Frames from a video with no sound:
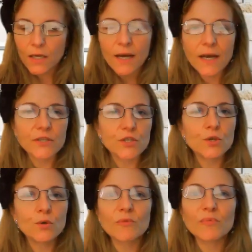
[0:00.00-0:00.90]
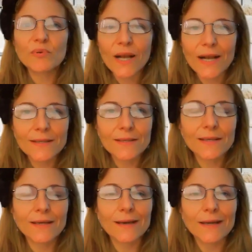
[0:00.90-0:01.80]
guys, you are
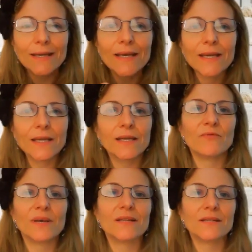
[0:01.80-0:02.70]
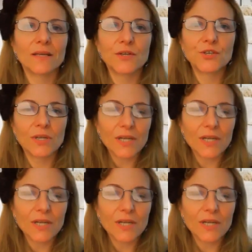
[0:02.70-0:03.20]
practicing a negative meditation,